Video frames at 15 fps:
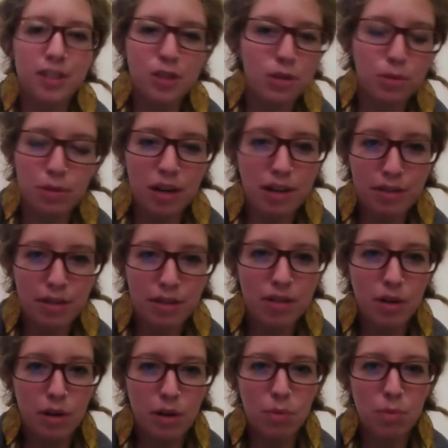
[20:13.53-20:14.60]
or
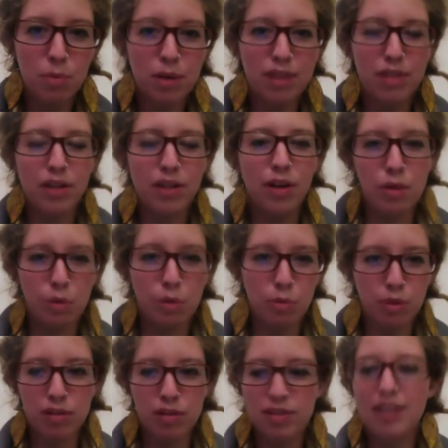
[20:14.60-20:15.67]
whatever
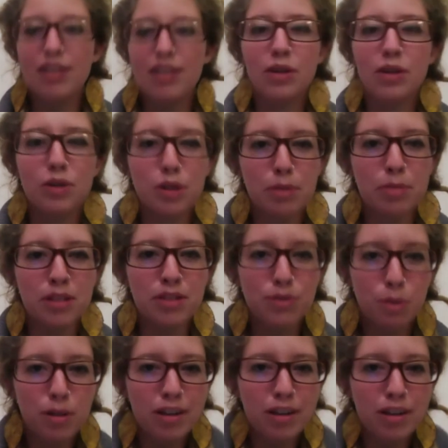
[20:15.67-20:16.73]
the technical term is
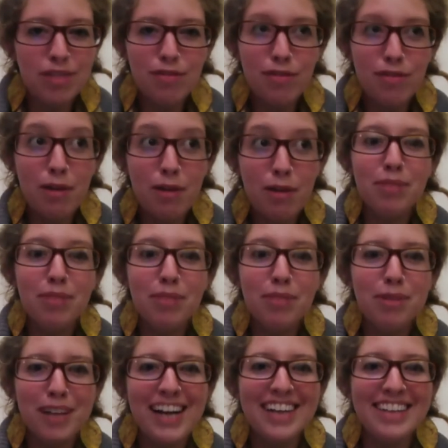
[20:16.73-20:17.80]
for it from
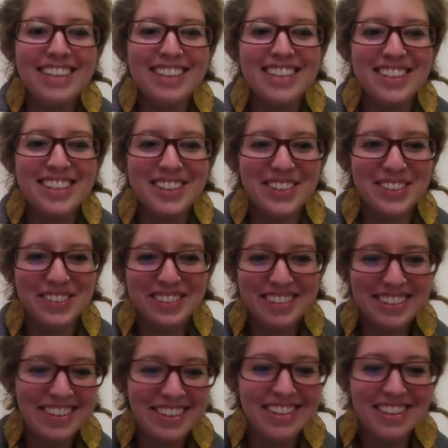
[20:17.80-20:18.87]
local ads. So
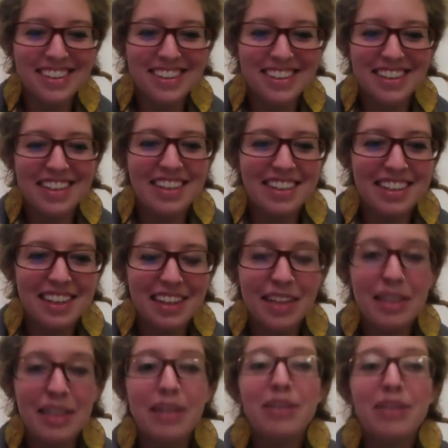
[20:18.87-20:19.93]
it
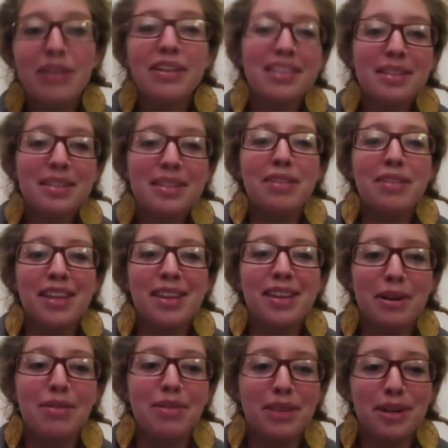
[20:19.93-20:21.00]
clearly is something that
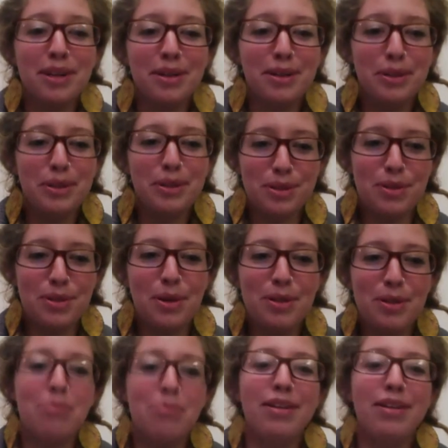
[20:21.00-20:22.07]
their users are
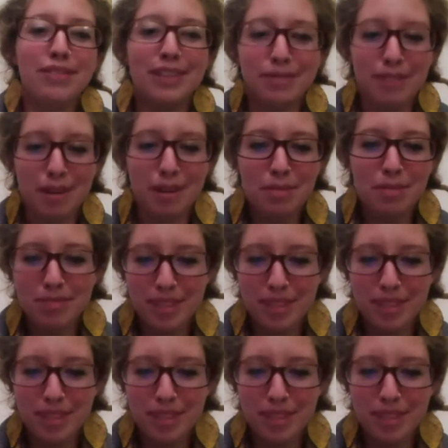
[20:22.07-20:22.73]
also benefiting from.